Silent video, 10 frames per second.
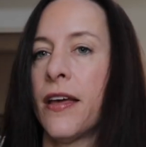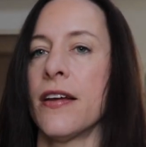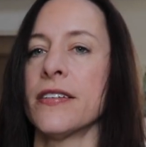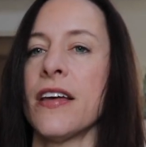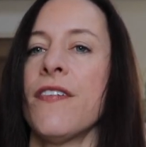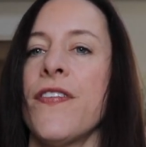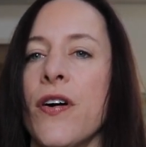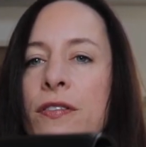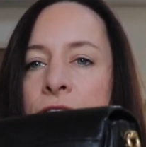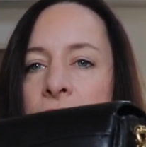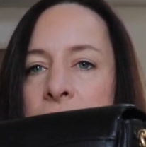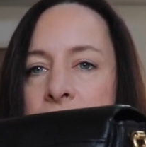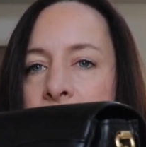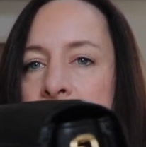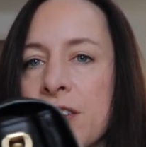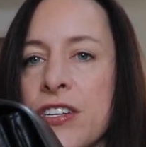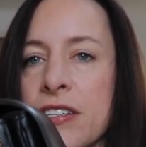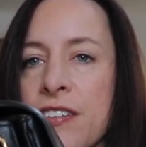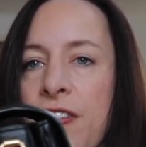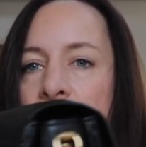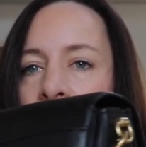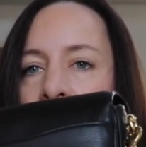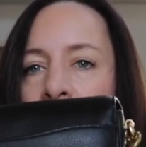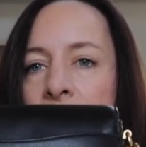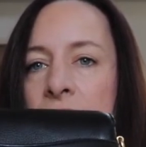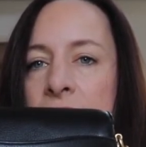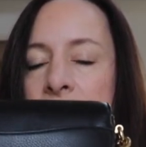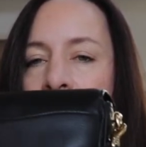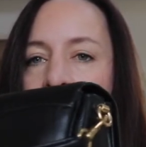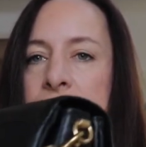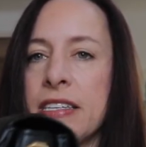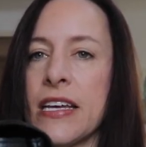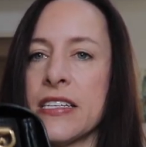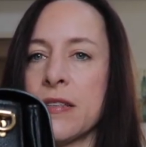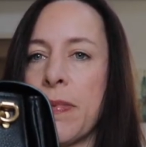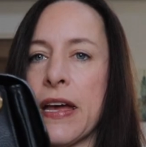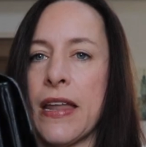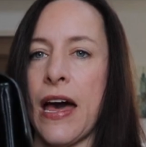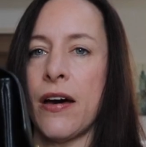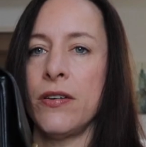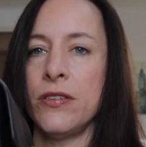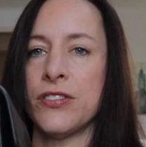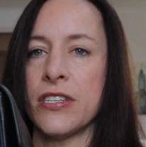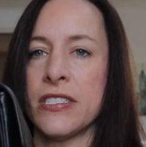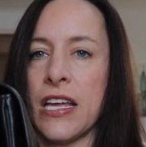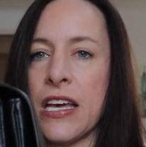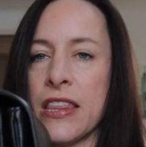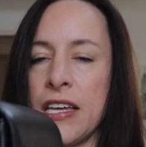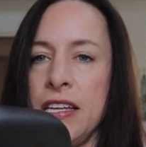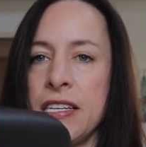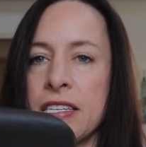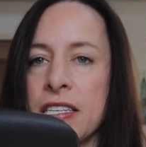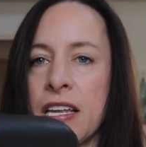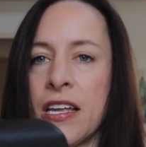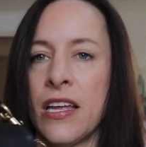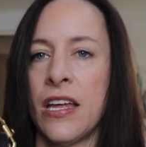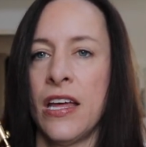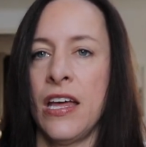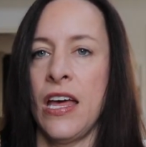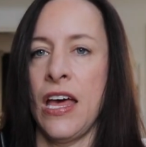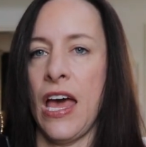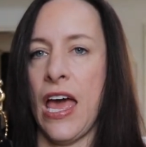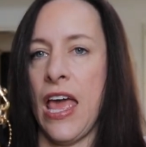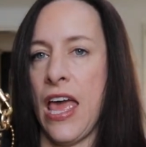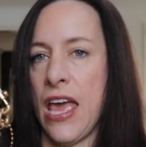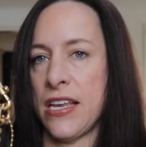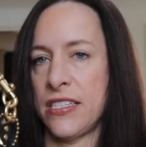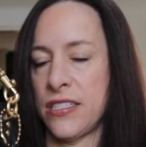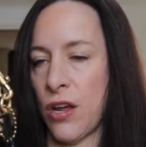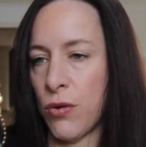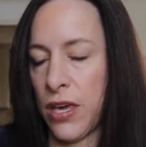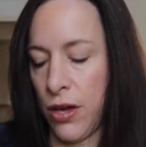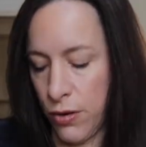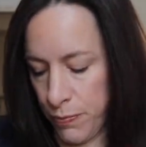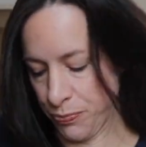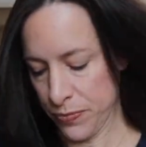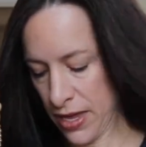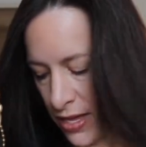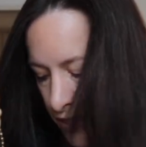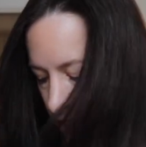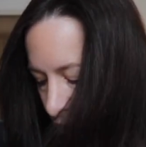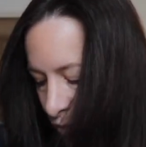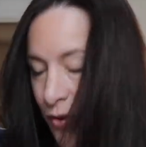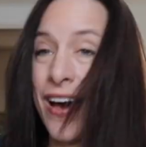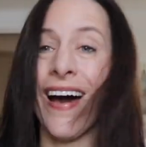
your cell phone fits just fine. It does expand out just like this, and so cute. So